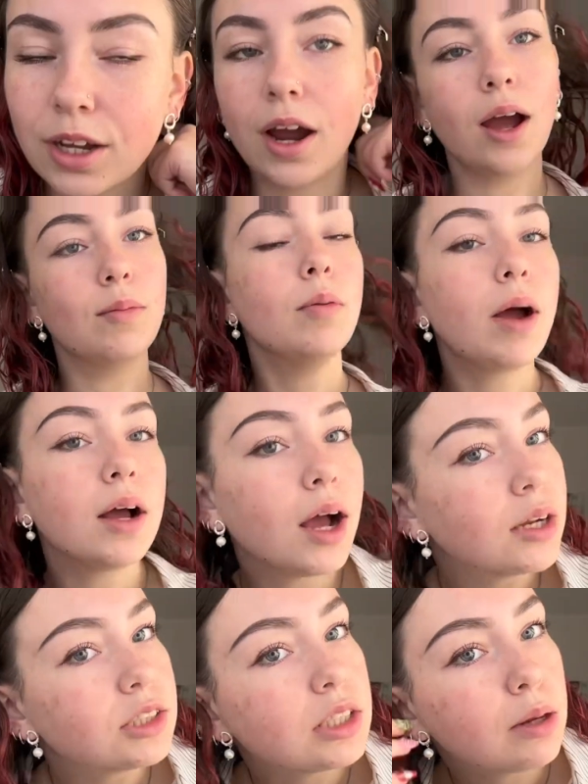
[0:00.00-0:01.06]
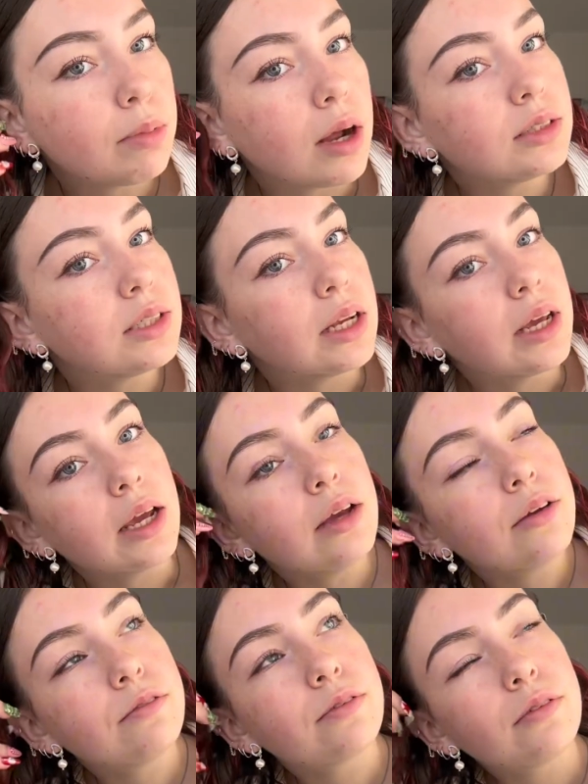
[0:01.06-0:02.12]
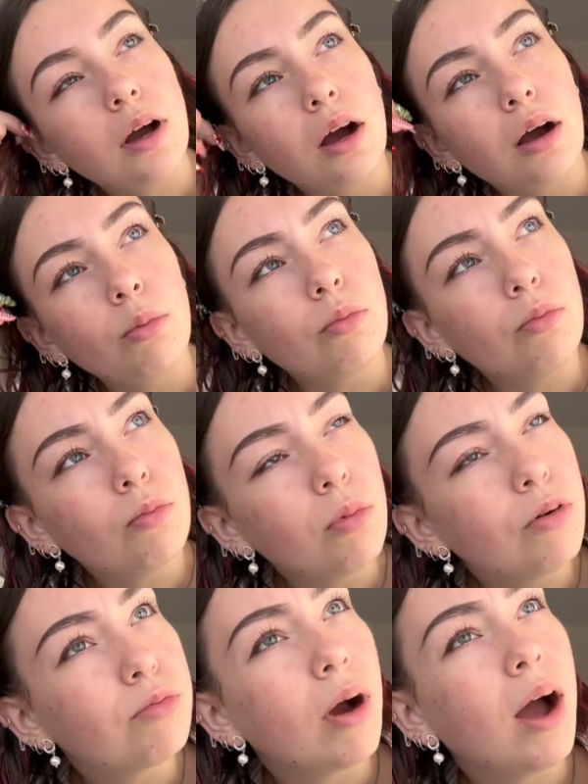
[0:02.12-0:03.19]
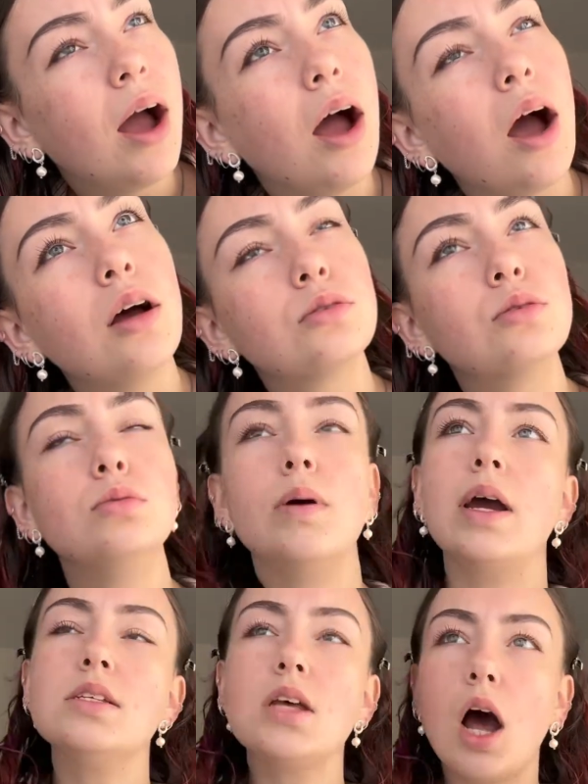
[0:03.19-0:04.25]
I'm about to leave with wet hair as always.